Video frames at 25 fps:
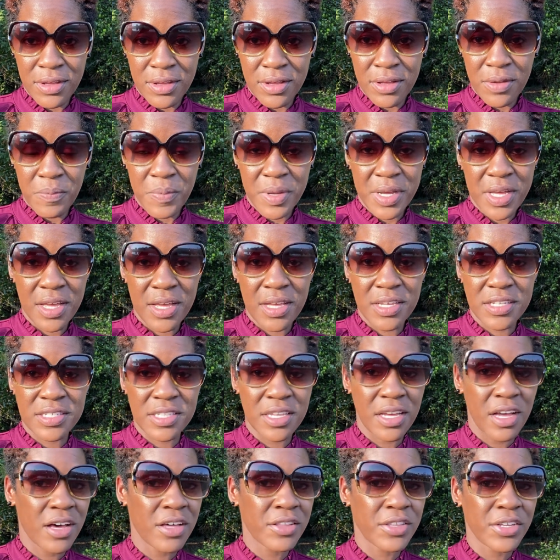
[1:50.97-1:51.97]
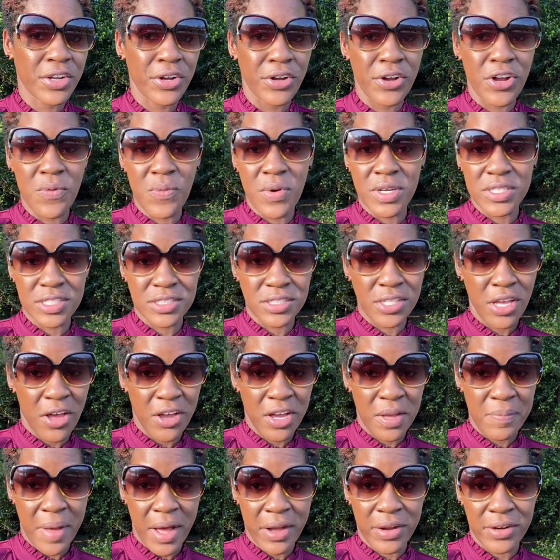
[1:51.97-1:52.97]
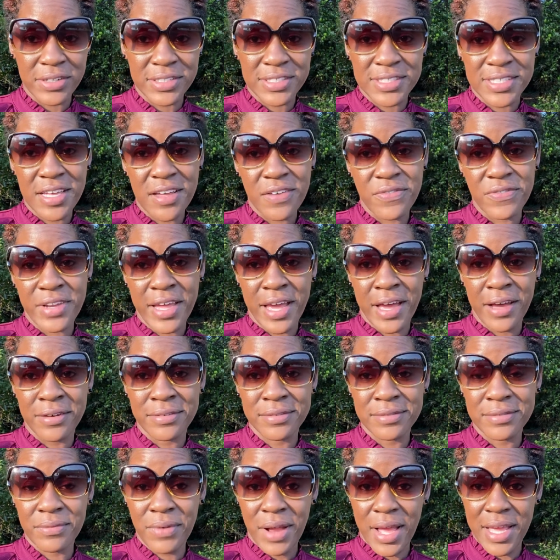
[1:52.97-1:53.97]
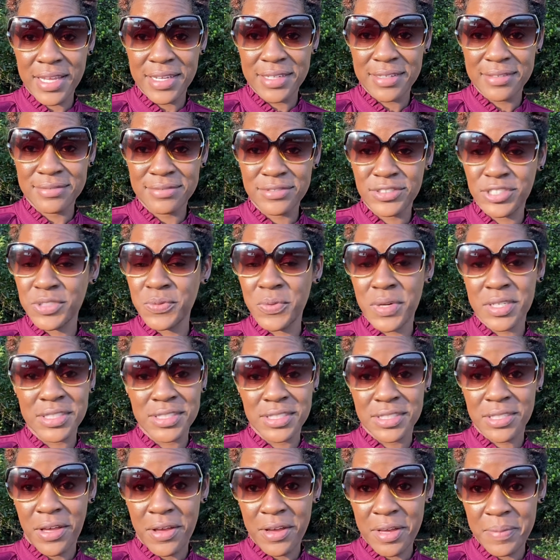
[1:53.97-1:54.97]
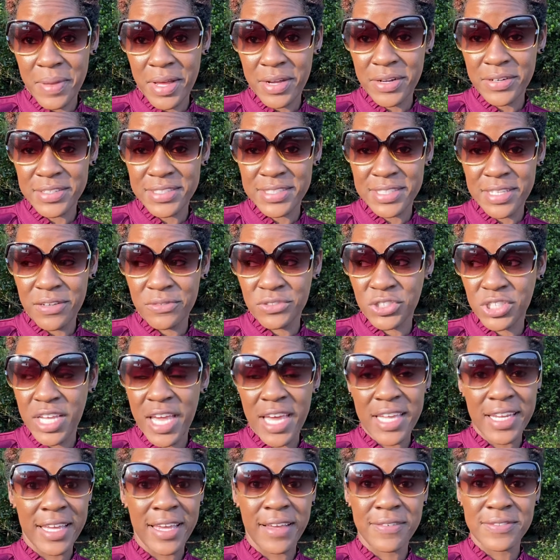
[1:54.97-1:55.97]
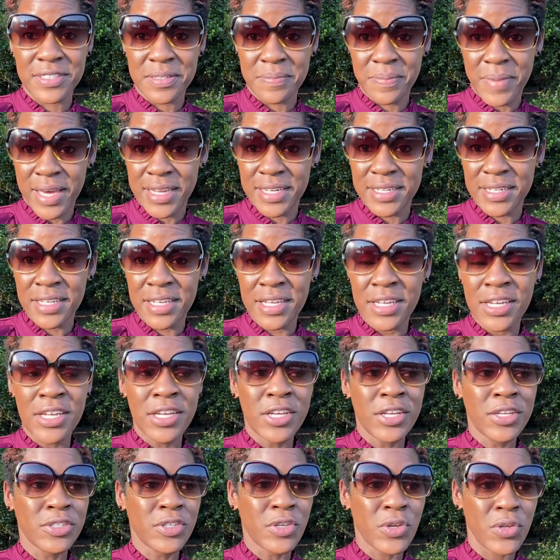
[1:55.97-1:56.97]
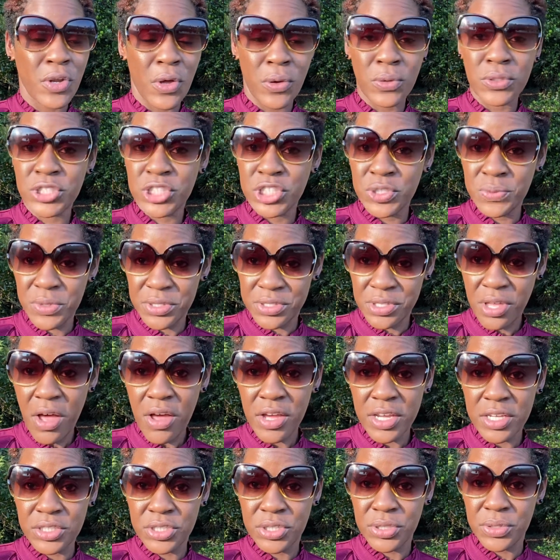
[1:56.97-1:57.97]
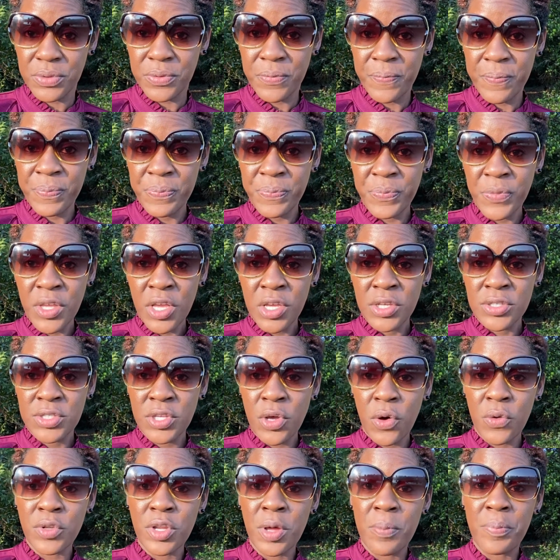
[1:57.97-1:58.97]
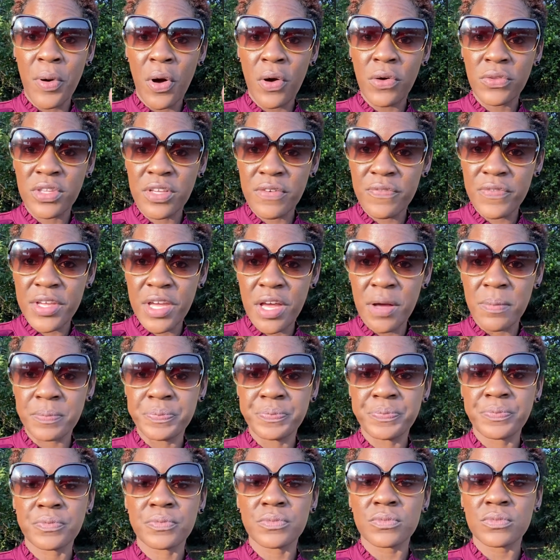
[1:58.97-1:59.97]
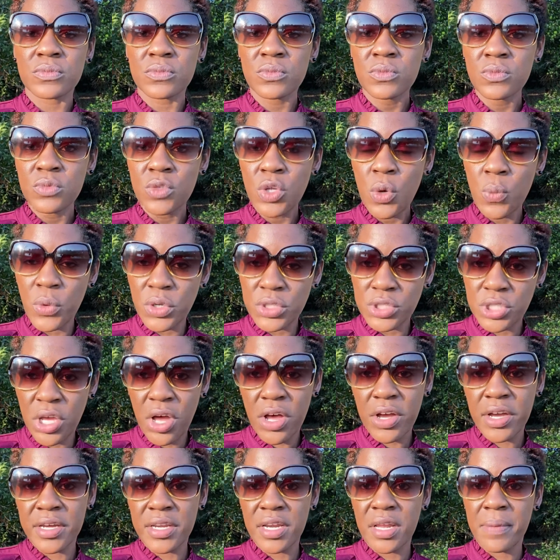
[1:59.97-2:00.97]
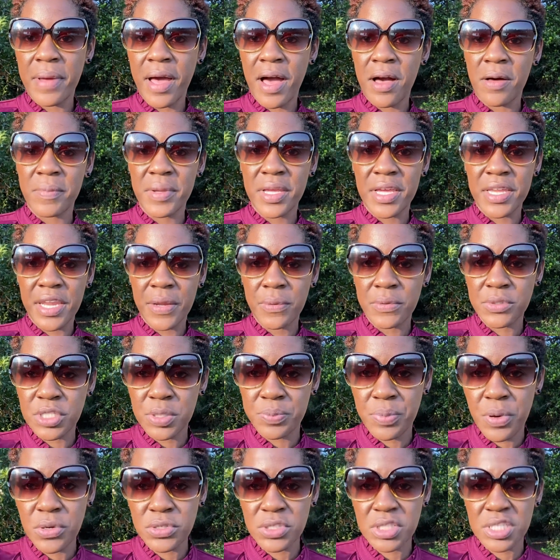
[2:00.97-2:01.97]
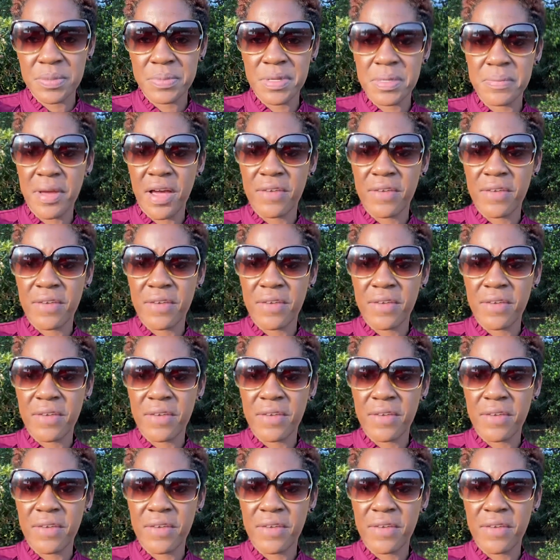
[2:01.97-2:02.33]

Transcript: Because the other girl wasn't talking about herself now, right? She wasn't talking about herself. She had to have somebody, she was talking to. So the both of them were talking about me, and they were supposed to be my